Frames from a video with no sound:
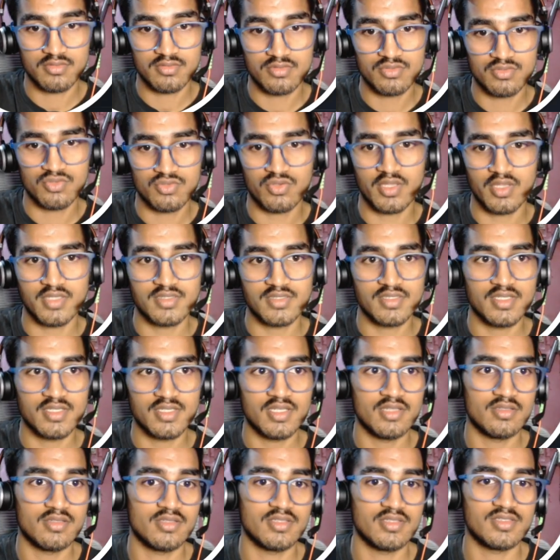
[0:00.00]
you can
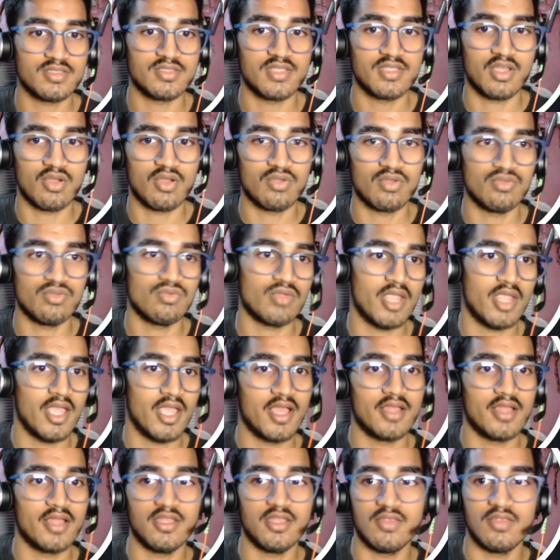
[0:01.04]
see this is how you
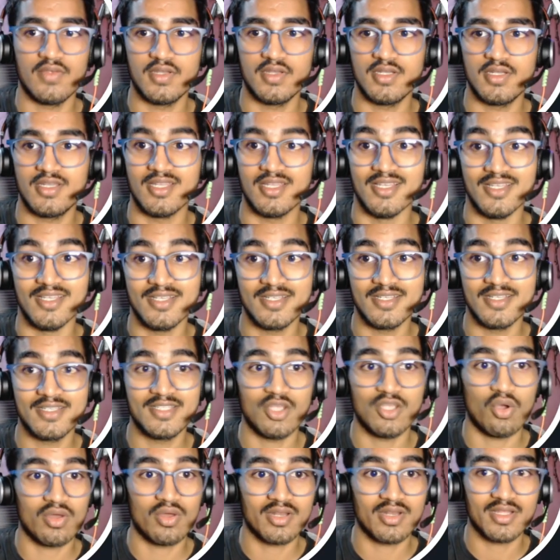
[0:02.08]
can even delete
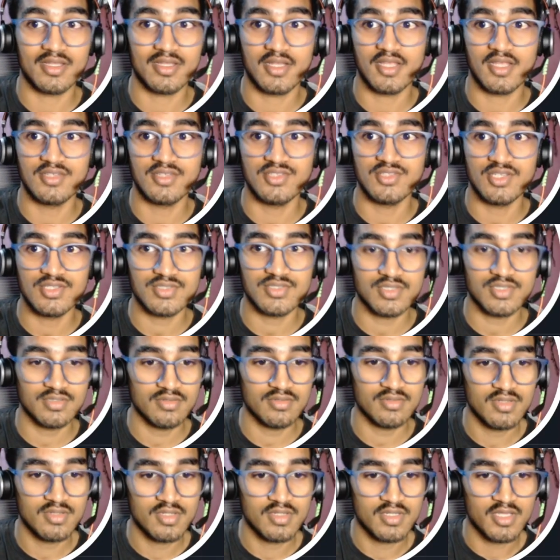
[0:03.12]
the organization.
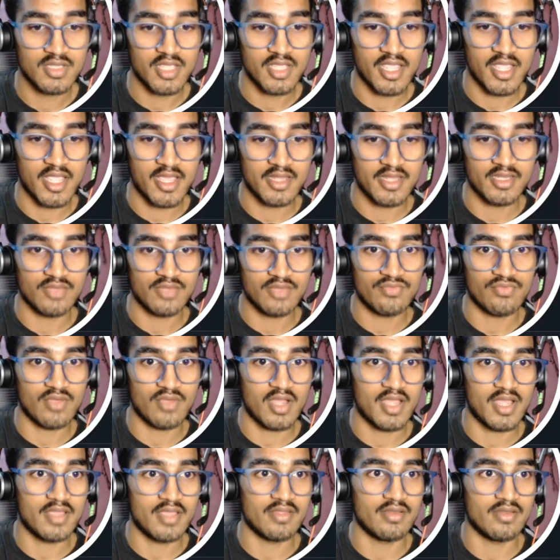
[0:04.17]
And if
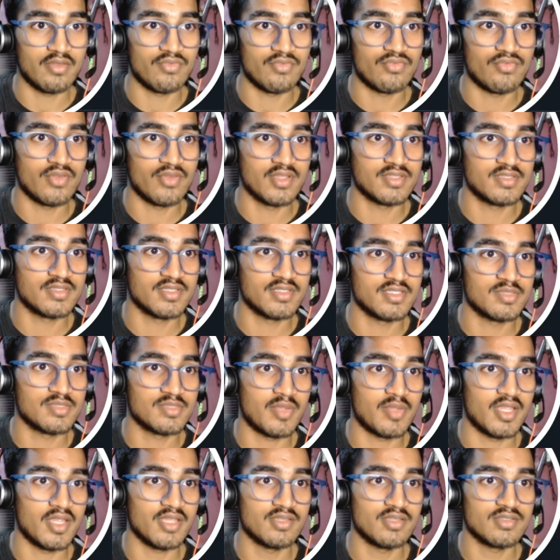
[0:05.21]
I refresh this
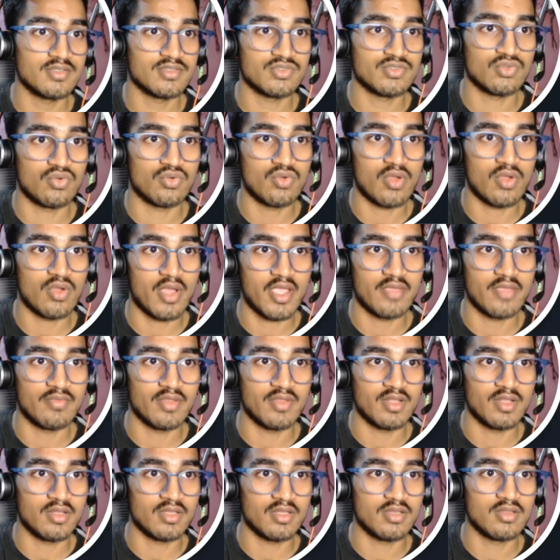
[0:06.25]
page, so I
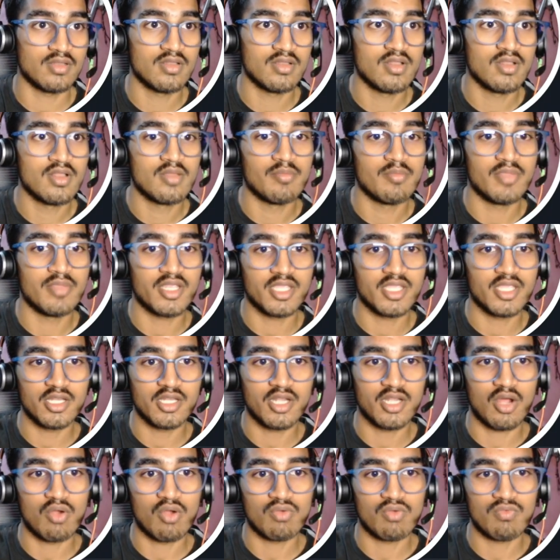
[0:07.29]
will be
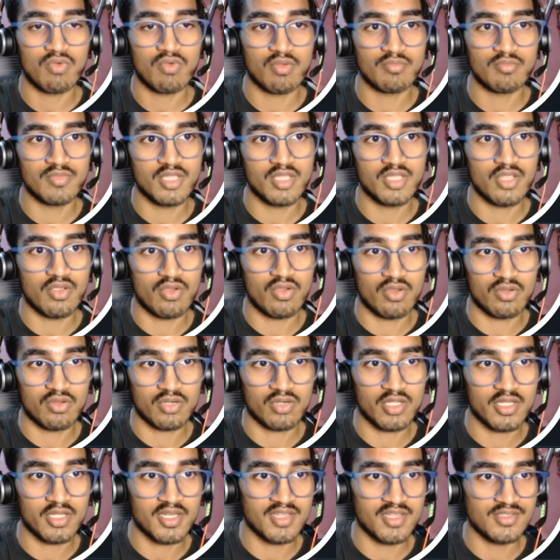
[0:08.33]
kicked out from the
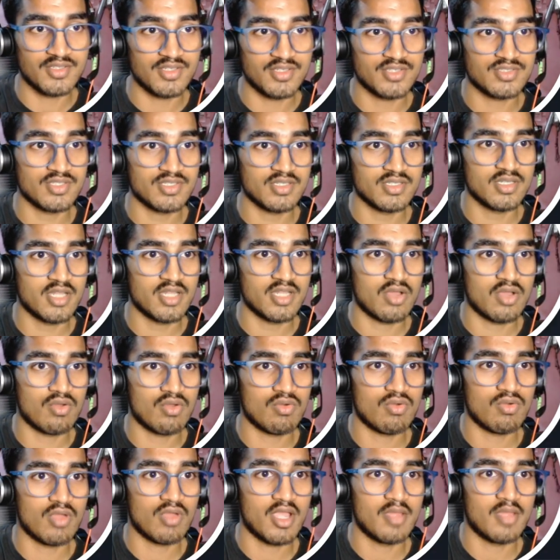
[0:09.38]
organization.
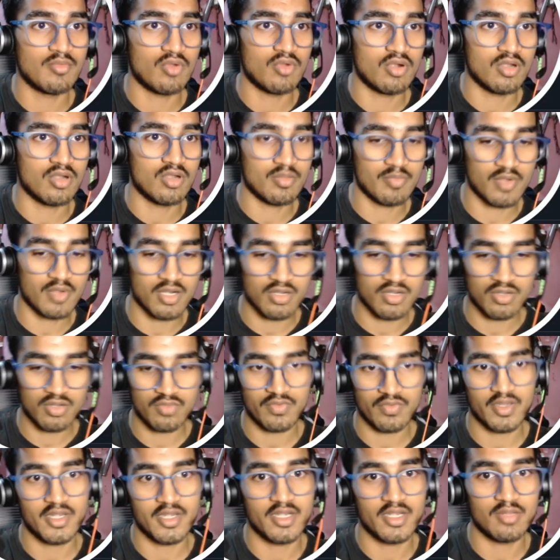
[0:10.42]
Now I am not a part
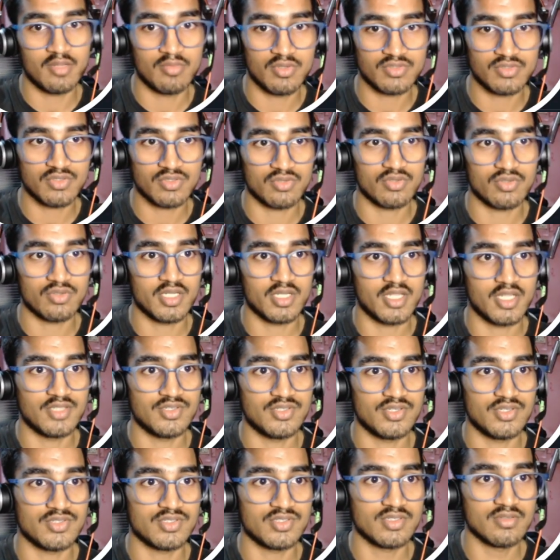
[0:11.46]
of AWS
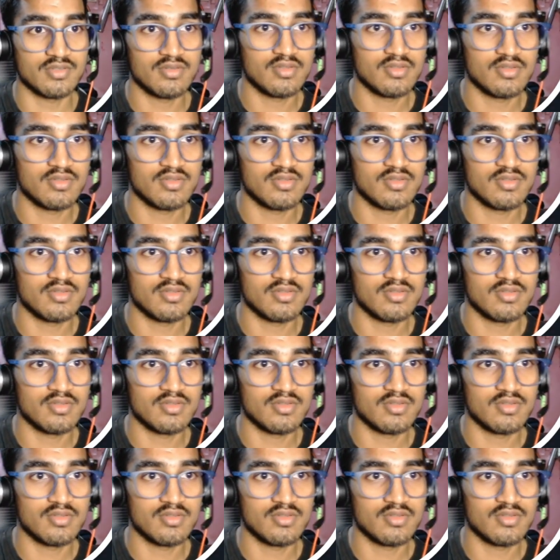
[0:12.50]
organization.